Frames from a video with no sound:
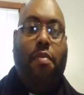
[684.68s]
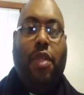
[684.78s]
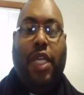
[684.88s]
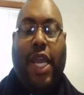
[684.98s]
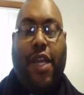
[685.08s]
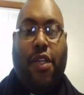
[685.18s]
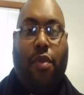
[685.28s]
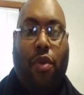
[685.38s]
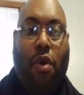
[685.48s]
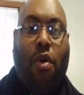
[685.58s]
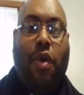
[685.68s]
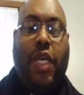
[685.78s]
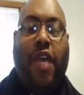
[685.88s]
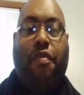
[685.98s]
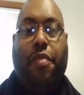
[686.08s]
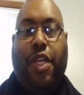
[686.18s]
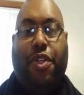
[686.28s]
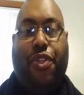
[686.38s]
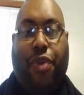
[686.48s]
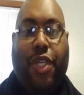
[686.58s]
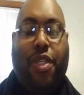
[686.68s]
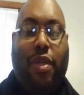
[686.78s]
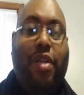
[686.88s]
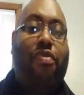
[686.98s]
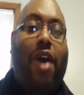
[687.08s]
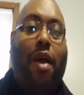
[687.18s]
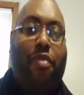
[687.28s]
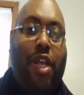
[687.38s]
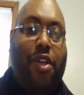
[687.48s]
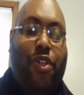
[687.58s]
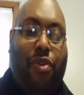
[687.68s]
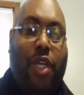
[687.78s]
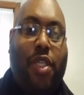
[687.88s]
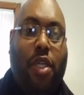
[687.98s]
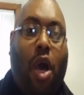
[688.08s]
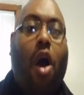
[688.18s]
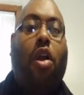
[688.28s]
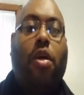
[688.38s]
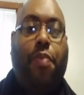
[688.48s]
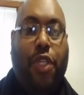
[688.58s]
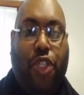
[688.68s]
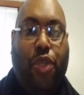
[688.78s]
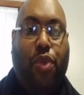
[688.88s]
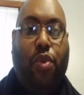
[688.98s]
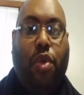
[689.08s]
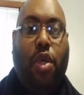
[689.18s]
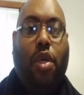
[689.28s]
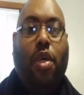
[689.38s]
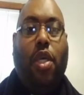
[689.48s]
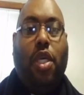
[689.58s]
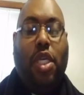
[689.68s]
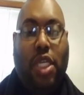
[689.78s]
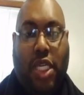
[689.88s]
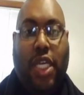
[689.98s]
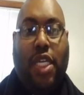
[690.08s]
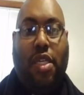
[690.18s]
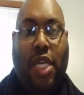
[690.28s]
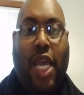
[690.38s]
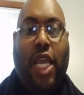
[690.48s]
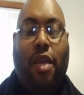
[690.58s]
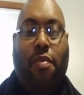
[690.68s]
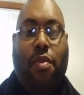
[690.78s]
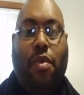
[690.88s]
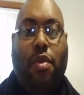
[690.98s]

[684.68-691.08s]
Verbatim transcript: But then the angel of the Lord gave him the instruction, and he followed that instruction all up into he did name